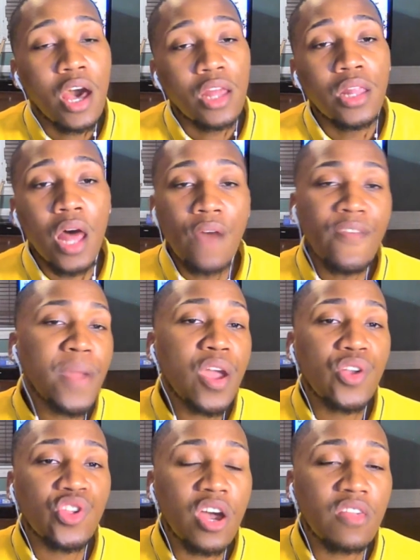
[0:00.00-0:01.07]
Love and
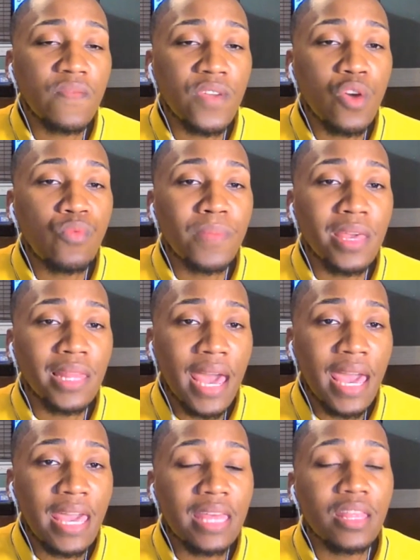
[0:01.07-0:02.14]
Marriage Huntsville will be
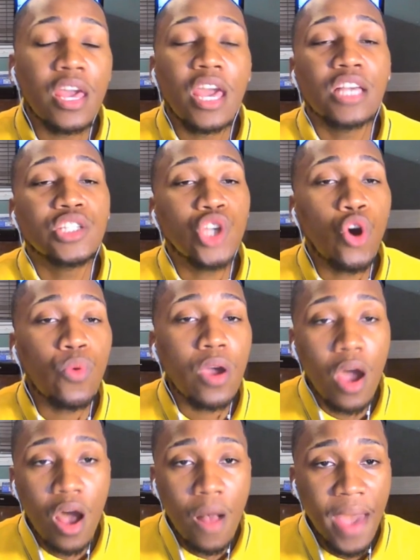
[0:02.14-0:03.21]
late, and so
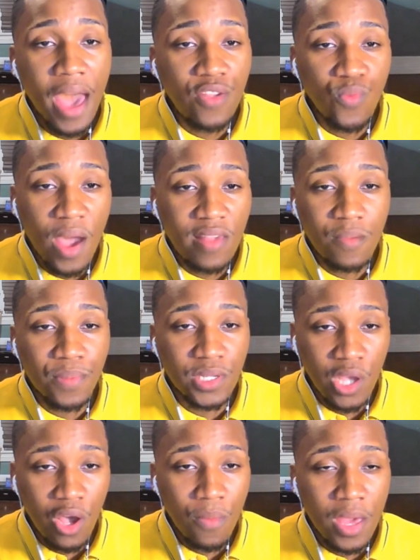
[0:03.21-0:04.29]
will Housewives of
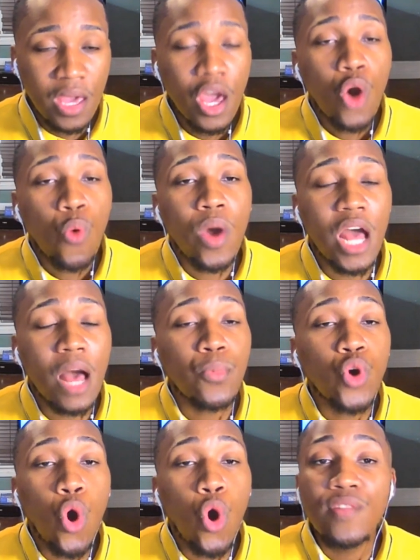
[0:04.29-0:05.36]
Potomac. What I'm
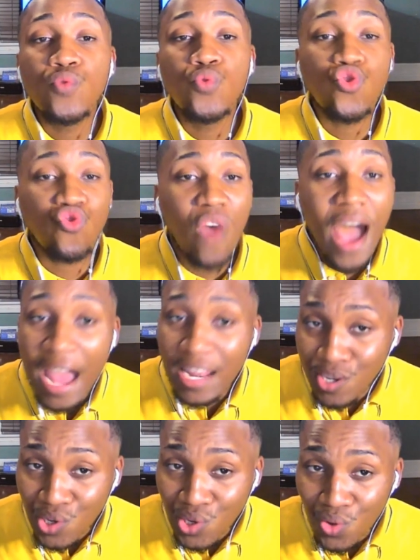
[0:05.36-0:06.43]
going to try to
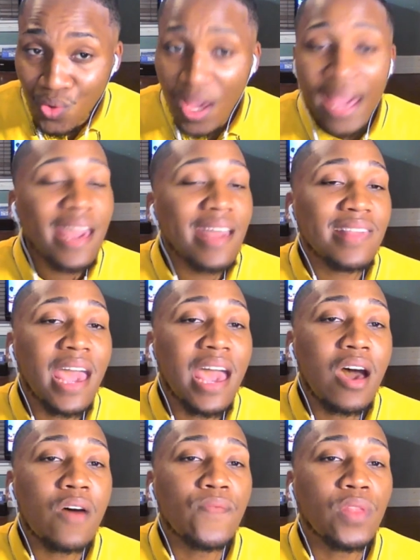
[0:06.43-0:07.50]
do is
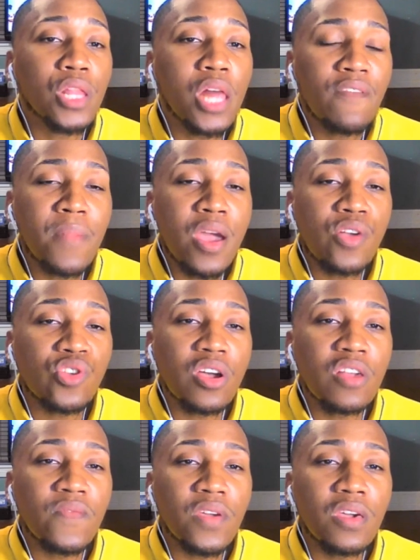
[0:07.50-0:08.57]
have Love and Marriage
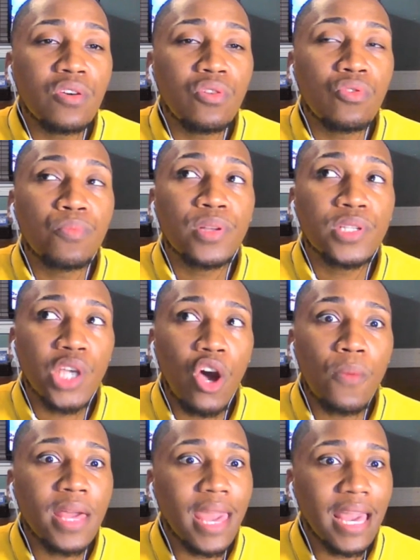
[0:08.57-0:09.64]
Huntsville,
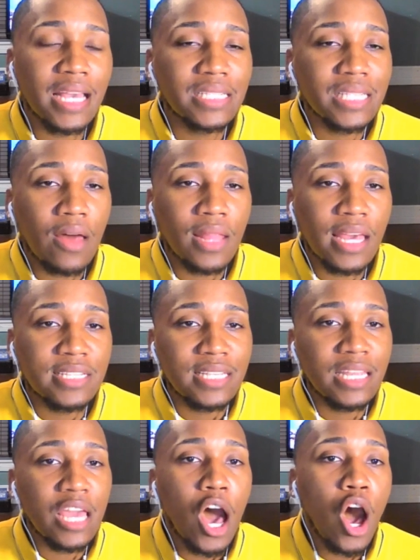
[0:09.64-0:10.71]
Potomac, and Salt Lake
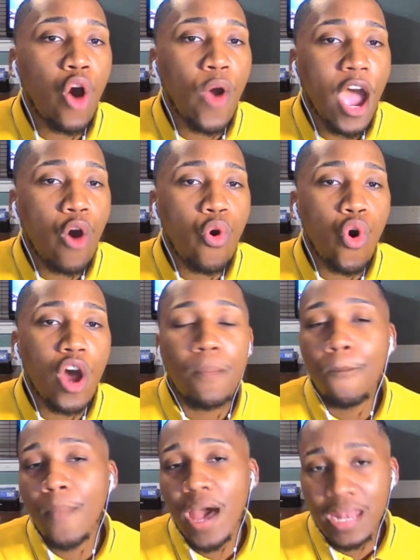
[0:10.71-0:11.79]
City all out on
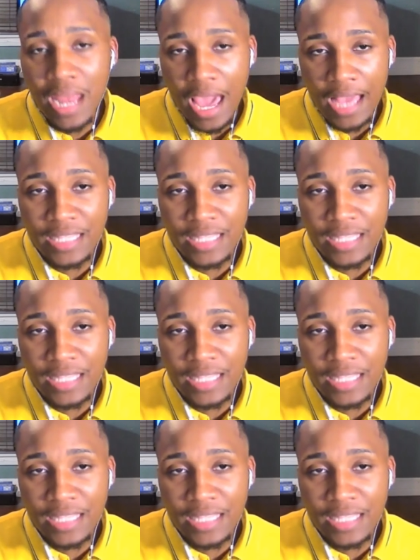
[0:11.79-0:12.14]
Monday.